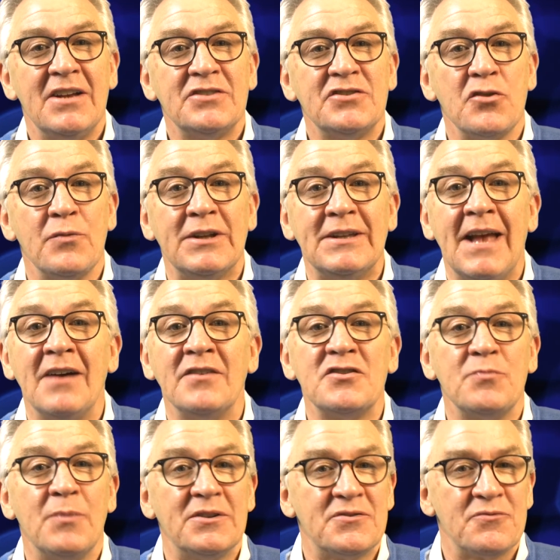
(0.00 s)
to
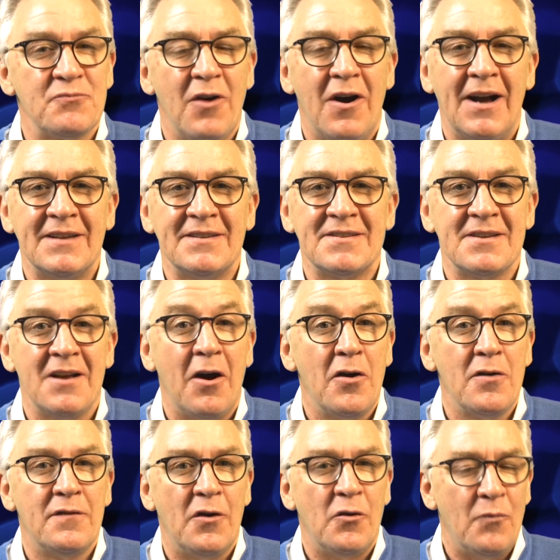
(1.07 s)
renounce one's rights
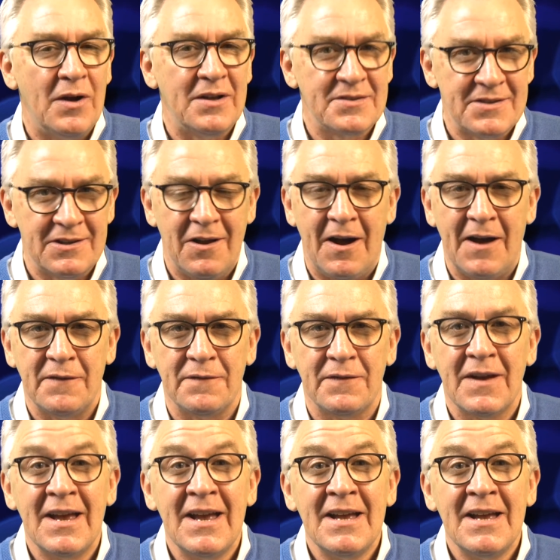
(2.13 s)
over one's life.